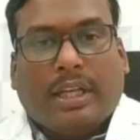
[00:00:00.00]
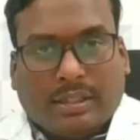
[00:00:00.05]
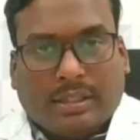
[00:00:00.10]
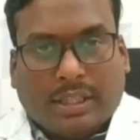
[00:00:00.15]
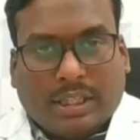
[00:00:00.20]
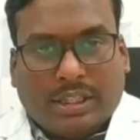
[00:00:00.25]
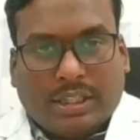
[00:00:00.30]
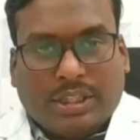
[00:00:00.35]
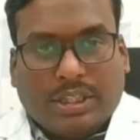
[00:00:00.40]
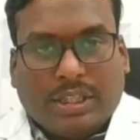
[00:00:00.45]

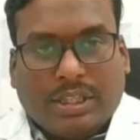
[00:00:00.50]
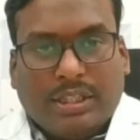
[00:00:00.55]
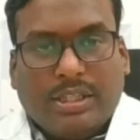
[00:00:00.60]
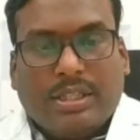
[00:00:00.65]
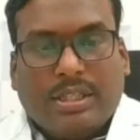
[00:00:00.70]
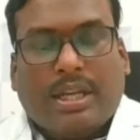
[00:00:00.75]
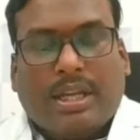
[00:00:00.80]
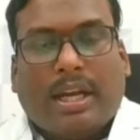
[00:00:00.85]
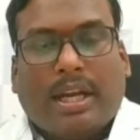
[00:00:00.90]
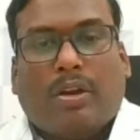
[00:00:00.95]

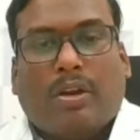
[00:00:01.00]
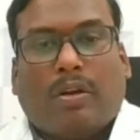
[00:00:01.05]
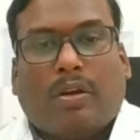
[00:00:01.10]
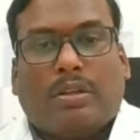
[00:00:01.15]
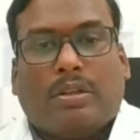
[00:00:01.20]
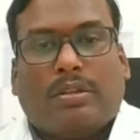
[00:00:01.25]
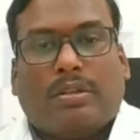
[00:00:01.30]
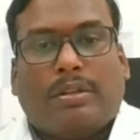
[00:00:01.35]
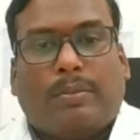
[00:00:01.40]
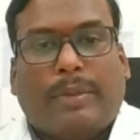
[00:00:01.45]
suggestions and
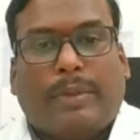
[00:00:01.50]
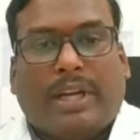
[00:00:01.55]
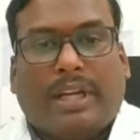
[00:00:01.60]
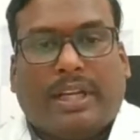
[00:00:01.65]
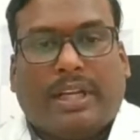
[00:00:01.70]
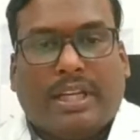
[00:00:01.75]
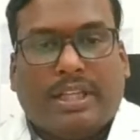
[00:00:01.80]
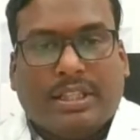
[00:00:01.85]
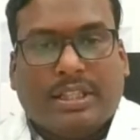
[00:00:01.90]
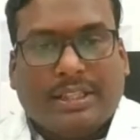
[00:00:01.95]
also the
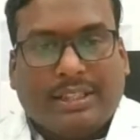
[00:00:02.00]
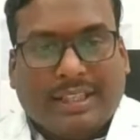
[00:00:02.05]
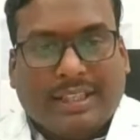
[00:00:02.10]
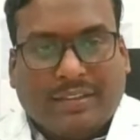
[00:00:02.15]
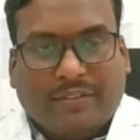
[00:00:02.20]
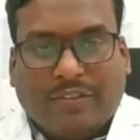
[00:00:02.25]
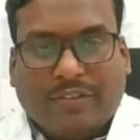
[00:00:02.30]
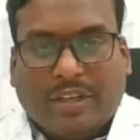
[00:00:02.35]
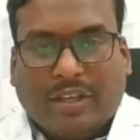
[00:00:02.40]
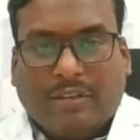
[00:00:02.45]
medications
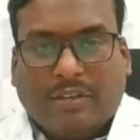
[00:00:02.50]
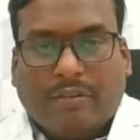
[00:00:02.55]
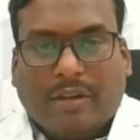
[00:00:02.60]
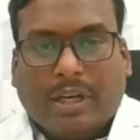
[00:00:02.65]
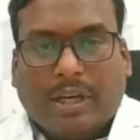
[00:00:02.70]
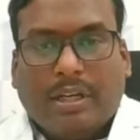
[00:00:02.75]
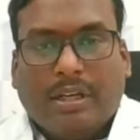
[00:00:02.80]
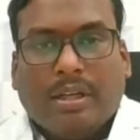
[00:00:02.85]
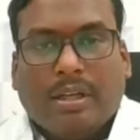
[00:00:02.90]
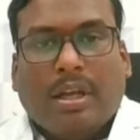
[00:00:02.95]
if
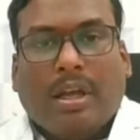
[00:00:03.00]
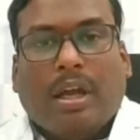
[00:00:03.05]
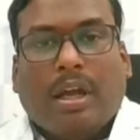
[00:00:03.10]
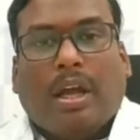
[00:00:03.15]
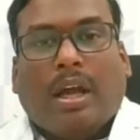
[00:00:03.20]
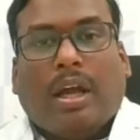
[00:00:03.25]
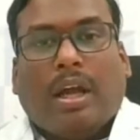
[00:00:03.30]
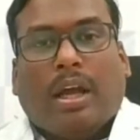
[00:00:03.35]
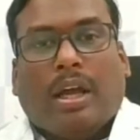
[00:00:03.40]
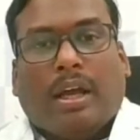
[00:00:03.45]
required,
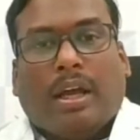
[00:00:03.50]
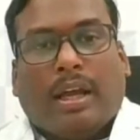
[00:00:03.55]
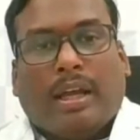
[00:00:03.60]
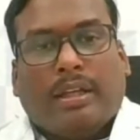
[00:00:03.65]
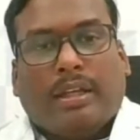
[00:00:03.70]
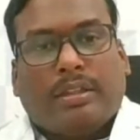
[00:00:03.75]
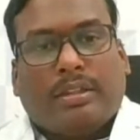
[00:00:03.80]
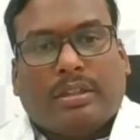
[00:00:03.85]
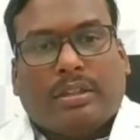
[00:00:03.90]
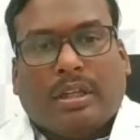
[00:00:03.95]

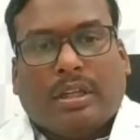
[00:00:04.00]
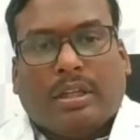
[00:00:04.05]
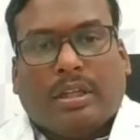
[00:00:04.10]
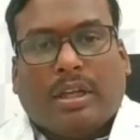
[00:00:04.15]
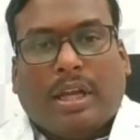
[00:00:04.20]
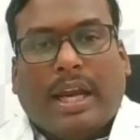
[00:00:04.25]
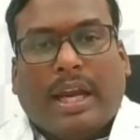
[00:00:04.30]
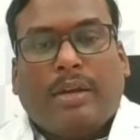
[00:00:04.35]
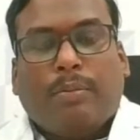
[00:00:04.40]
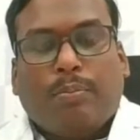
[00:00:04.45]

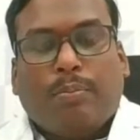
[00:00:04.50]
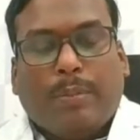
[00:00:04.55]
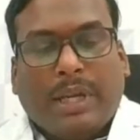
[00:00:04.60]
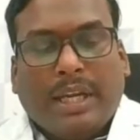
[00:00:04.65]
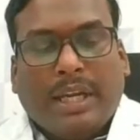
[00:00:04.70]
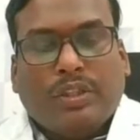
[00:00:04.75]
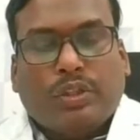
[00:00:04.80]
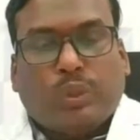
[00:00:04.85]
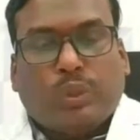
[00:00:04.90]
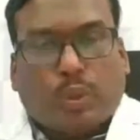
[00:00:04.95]
and
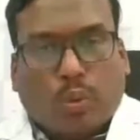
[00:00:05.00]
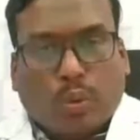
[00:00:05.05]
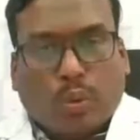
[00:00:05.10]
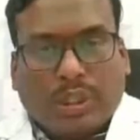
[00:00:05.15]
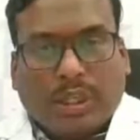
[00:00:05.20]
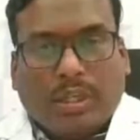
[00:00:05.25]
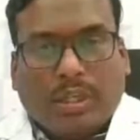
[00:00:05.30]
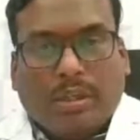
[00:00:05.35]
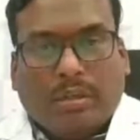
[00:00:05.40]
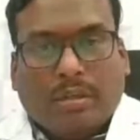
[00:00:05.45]
being
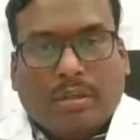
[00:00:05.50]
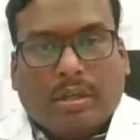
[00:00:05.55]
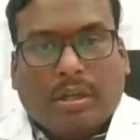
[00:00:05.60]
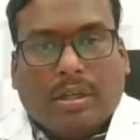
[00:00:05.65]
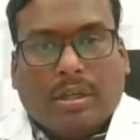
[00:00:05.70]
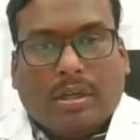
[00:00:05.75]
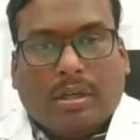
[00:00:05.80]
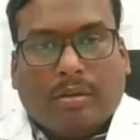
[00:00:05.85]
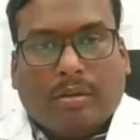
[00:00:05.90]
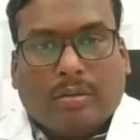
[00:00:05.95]
social,
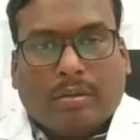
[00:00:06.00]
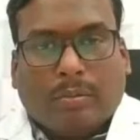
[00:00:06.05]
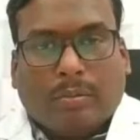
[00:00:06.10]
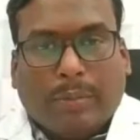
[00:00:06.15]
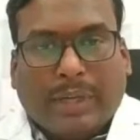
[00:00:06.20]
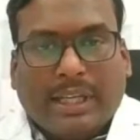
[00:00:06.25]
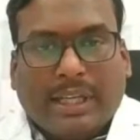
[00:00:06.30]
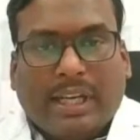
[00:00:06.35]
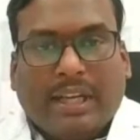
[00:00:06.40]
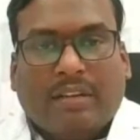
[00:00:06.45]

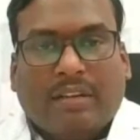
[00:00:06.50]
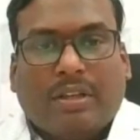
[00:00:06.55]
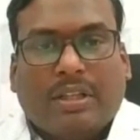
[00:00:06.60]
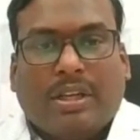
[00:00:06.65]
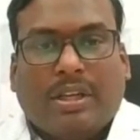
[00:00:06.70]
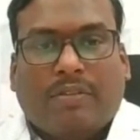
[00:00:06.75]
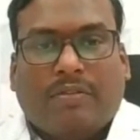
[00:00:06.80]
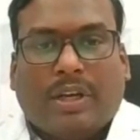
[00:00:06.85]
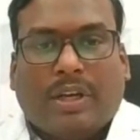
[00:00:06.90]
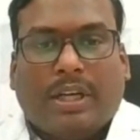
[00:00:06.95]
mingling with
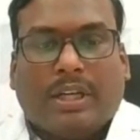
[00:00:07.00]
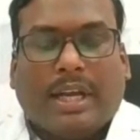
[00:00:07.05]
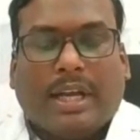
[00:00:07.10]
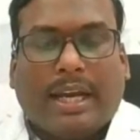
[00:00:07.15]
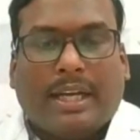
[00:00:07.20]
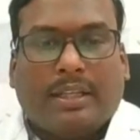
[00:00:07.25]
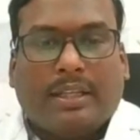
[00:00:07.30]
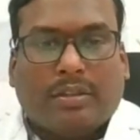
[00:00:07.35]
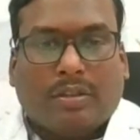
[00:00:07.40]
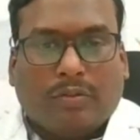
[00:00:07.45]
different
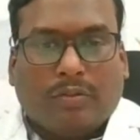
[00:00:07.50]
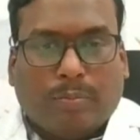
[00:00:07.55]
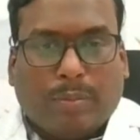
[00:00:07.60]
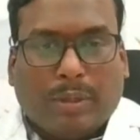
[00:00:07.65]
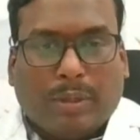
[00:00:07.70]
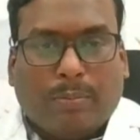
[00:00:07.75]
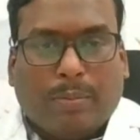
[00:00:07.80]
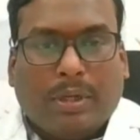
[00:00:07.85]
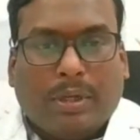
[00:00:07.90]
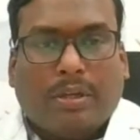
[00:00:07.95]
kinds of
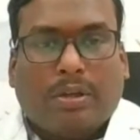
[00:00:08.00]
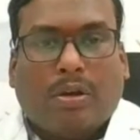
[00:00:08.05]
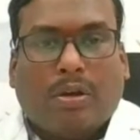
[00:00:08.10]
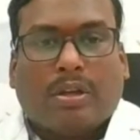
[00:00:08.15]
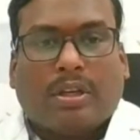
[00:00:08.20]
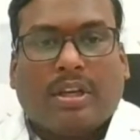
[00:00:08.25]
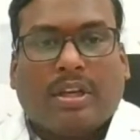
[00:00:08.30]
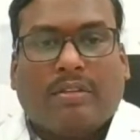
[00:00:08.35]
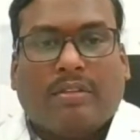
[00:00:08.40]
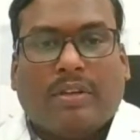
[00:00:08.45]
people,
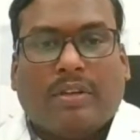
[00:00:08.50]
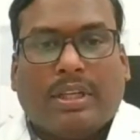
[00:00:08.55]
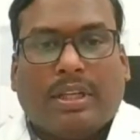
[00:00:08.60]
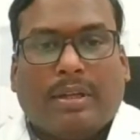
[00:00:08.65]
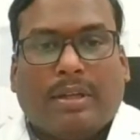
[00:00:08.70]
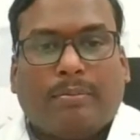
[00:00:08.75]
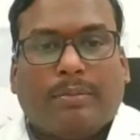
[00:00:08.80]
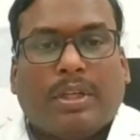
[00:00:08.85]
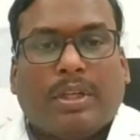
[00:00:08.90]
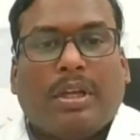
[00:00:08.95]
talking with
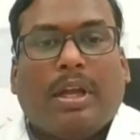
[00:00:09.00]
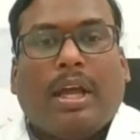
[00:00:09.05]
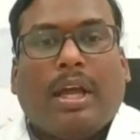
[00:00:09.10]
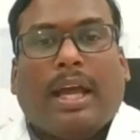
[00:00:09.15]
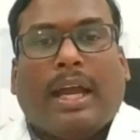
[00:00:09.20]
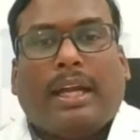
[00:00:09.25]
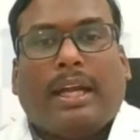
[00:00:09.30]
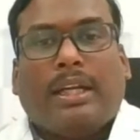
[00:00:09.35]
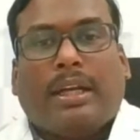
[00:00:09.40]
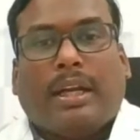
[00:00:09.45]
them,
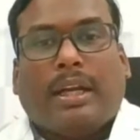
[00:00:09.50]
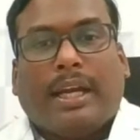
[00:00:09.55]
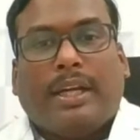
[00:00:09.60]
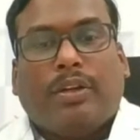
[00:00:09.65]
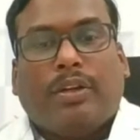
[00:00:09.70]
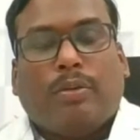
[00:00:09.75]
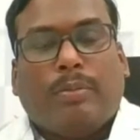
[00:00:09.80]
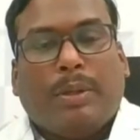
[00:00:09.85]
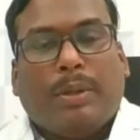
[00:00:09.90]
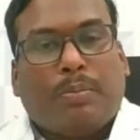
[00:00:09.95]
and trying to
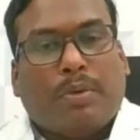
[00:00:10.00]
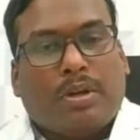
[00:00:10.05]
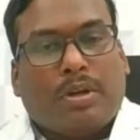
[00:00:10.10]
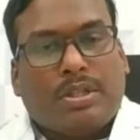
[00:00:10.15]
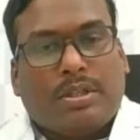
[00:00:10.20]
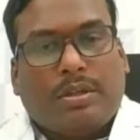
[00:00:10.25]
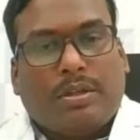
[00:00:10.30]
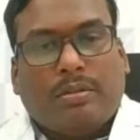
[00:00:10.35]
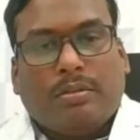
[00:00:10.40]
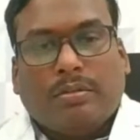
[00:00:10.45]
be
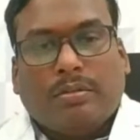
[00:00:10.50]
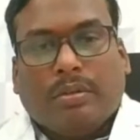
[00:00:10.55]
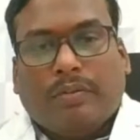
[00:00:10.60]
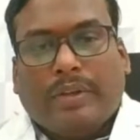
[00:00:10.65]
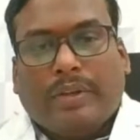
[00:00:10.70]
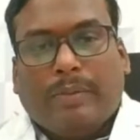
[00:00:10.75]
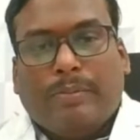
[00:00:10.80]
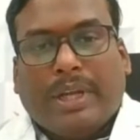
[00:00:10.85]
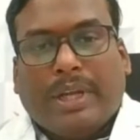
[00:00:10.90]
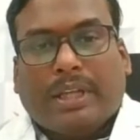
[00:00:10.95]
positive will
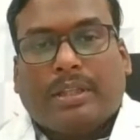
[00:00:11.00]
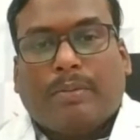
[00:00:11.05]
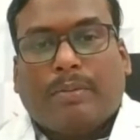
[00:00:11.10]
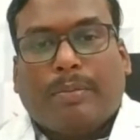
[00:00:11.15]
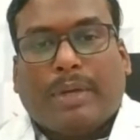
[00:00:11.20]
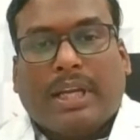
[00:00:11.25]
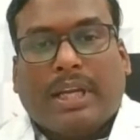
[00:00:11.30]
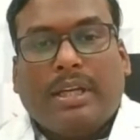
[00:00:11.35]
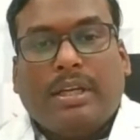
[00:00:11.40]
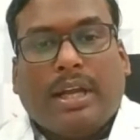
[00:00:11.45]
make the
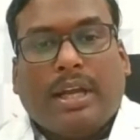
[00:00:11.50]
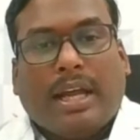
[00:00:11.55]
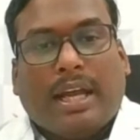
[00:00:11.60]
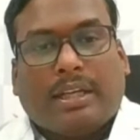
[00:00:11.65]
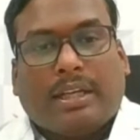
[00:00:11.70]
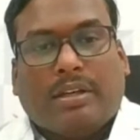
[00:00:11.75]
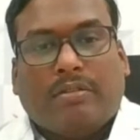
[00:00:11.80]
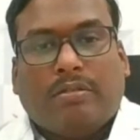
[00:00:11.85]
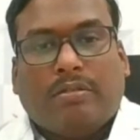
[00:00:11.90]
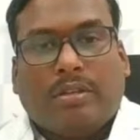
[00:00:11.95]
brain
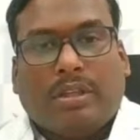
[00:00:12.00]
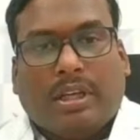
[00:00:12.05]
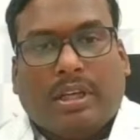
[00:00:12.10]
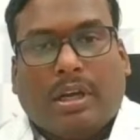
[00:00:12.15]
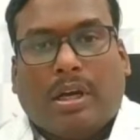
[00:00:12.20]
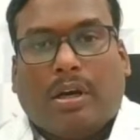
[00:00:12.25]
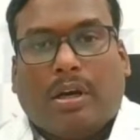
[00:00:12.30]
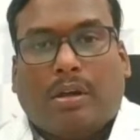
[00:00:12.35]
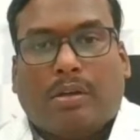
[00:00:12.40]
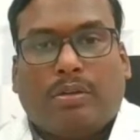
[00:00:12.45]
active
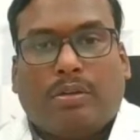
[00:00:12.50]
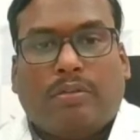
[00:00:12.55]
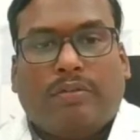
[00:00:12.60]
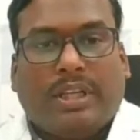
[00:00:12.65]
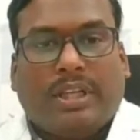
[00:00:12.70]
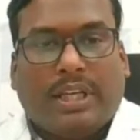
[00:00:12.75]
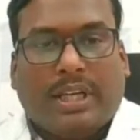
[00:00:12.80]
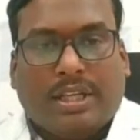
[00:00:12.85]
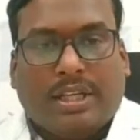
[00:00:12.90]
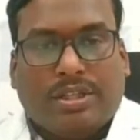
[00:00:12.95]
although
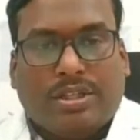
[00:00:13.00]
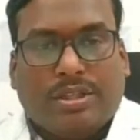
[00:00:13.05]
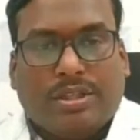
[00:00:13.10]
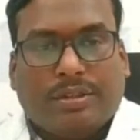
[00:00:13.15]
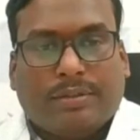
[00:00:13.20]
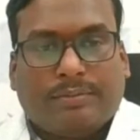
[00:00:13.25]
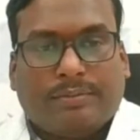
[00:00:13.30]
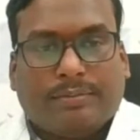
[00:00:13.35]
we age.